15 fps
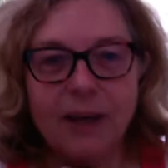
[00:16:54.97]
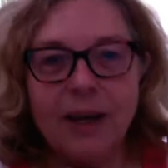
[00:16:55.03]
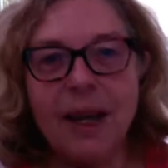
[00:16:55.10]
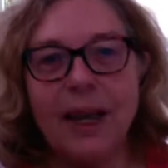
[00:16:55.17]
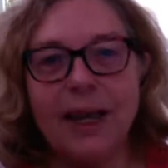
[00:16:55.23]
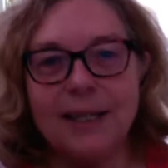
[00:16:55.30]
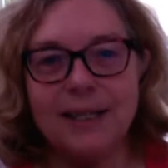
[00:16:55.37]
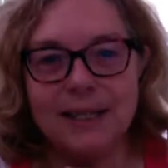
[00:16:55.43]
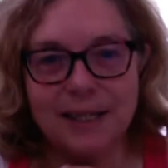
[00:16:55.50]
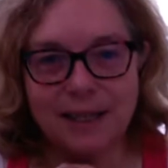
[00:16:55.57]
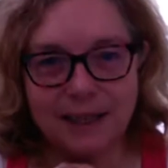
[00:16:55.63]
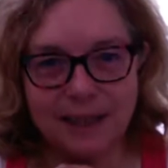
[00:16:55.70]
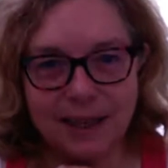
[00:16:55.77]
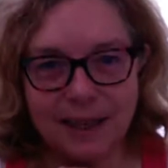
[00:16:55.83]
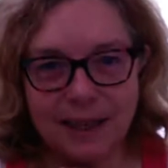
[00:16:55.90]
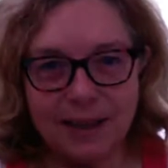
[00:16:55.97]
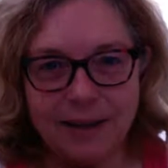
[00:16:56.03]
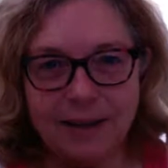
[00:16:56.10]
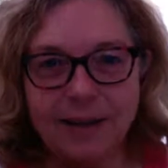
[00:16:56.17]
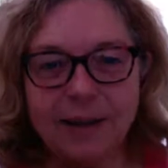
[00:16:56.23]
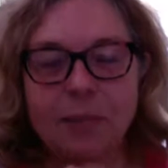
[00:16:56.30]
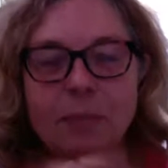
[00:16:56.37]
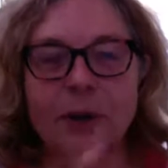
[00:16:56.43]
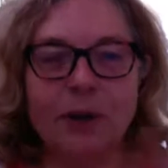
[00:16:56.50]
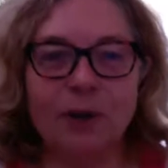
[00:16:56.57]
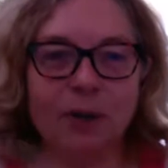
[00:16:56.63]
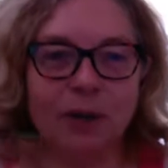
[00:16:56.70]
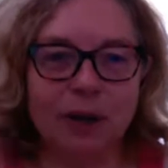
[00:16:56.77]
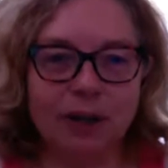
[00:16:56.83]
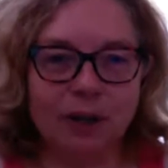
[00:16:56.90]
and Cynthia, a
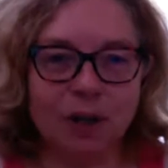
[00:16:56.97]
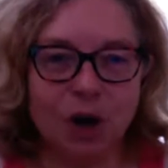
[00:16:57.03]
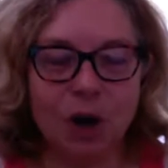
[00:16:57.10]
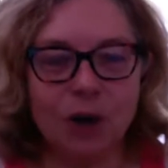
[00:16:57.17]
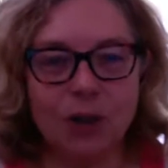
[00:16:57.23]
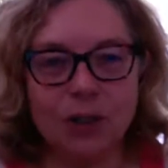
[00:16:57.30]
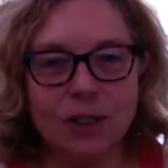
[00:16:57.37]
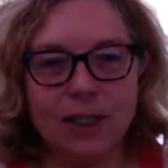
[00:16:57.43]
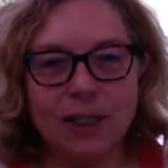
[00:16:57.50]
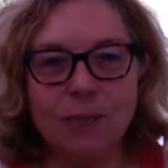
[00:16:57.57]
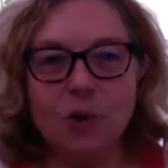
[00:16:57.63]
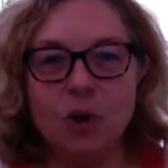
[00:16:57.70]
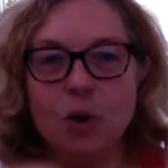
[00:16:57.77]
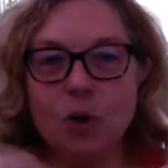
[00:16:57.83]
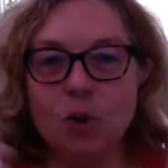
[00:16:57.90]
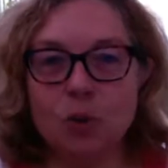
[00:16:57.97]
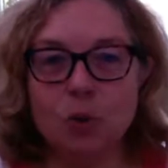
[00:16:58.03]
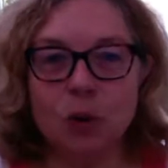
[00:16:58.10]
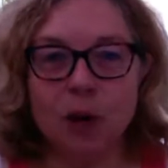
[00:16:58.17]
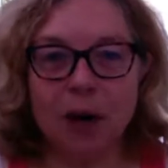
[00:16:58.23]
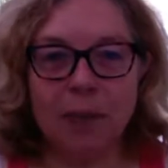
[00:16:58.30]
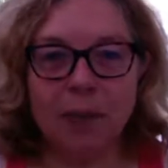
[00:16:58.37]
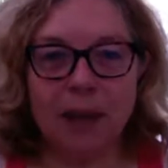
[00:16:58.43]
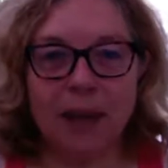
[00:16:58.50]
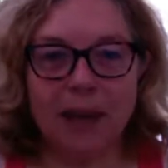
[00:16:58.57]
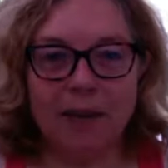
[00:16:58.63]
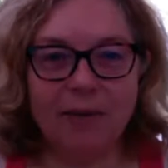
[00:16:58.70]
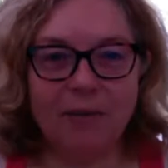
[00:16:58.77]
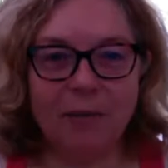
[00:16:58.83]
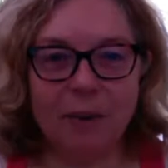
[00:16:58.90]
mother and a daughter team, who
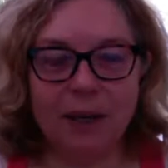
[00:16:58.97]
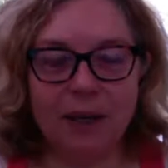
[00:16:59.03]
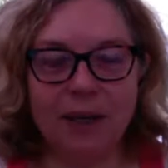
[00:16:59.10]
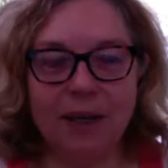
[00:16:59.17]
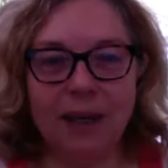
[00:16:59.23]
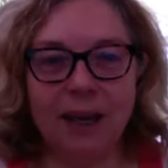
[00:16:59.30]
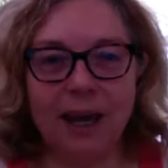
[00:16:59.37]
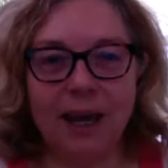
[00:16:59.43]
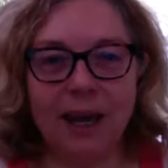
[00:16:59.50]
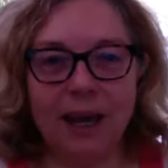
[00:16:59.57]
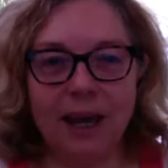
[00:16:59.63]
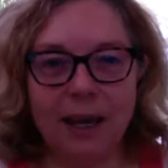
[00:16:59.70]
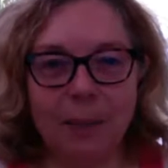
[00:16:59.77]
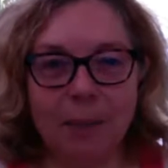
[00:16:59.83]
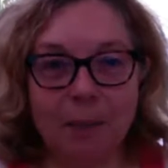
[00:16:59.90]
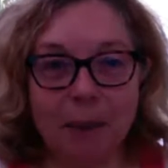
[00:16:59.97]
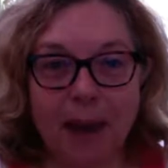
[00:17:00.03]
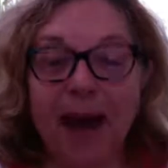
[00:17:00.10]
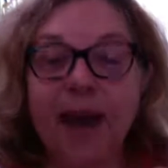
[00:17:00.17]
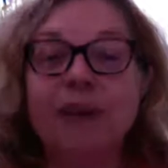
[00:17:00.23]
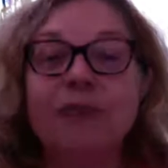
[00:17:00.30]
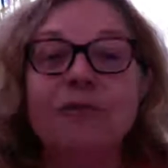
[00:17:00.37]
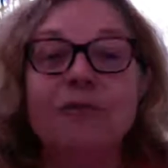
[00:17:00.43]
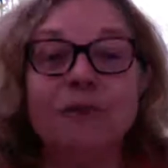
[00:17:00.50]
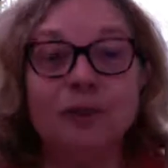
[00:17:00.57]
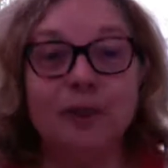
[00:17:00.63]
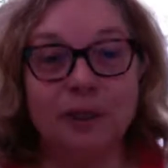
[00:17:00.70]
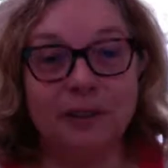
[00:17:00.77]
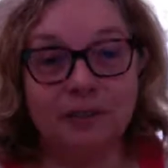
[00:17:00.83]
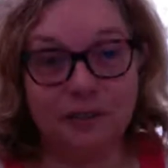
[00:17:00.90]
gave me a bag
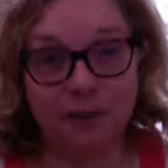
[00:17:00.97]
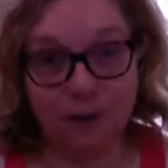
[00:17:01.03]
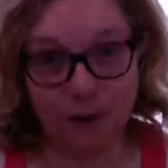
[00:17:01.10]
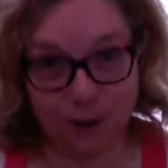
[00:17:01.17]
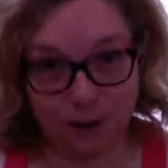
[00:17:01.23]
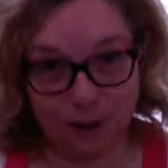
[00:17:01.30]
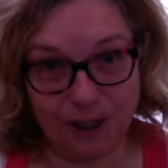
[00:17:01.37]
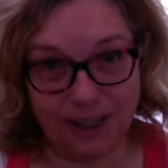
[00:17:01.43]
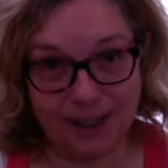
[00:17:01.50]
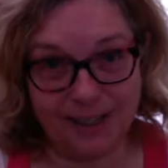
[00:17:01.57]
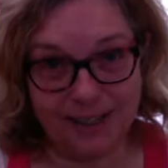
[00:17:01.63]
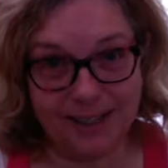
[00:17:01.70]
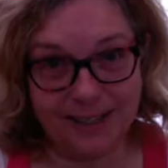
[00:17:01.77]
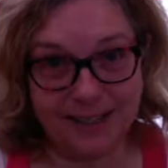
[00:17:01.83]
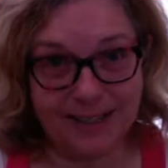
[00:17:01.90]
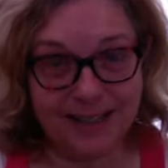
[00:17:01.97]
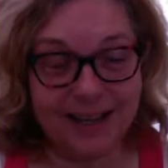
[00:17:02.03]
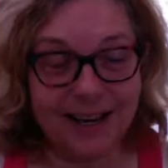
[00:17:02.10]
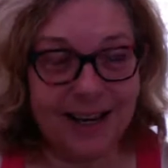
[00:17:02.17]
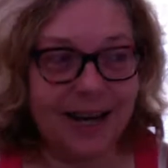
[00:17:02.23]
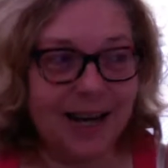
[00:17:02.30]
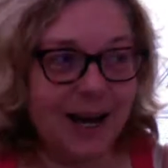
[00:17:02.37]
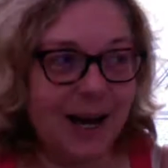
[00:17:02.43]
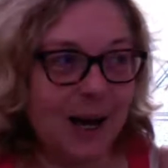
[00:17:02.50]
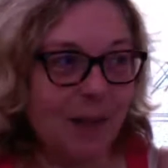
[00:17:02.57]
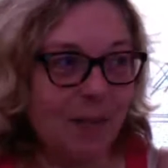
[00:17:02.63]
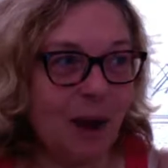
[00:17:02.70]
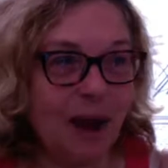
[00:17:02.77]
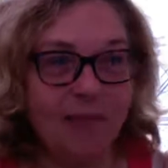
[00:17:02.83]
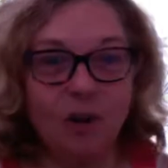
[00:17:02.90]
full of goodies.
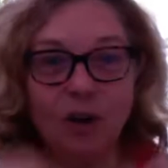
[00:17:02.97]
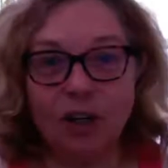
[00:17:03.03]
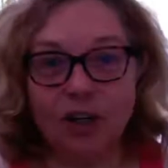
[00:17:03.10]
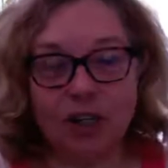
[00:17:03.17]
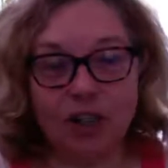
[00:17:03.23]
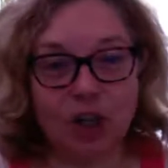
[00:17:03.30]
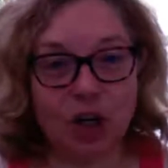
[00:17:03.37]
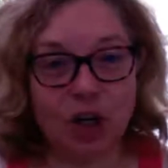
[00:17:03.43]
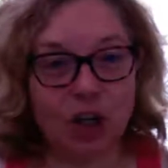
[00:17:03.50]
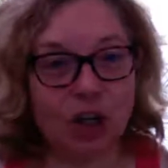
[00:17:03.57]
I've already started